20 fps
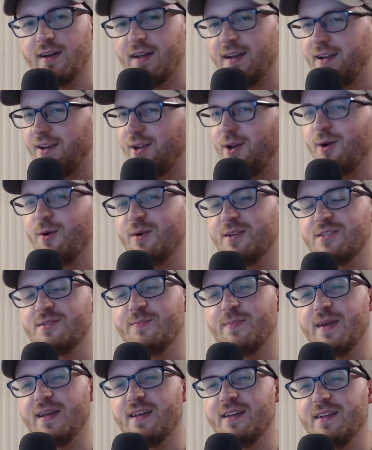and I know it's
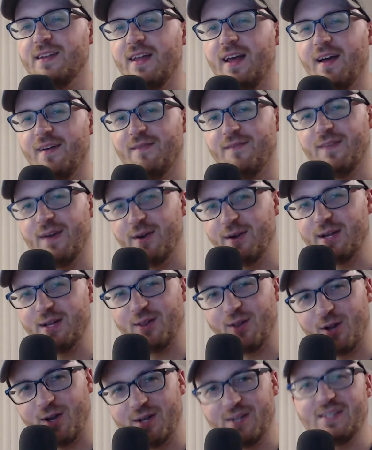been a very
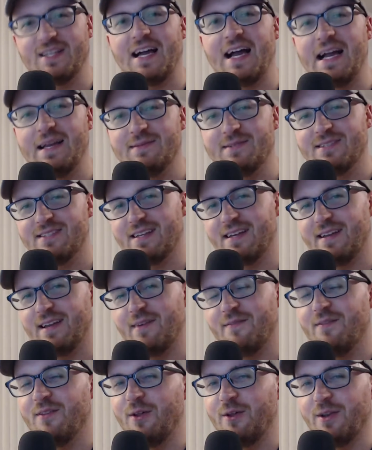long time since I'd
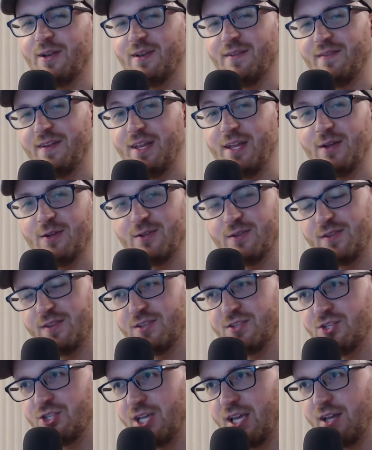uploaded a video to
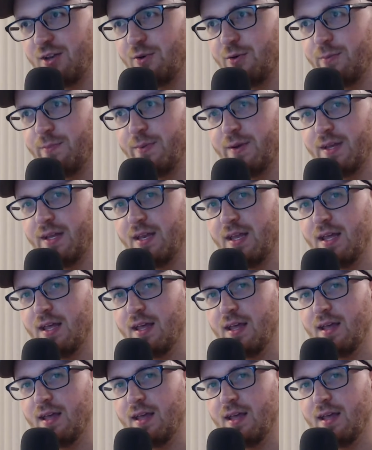this channel, but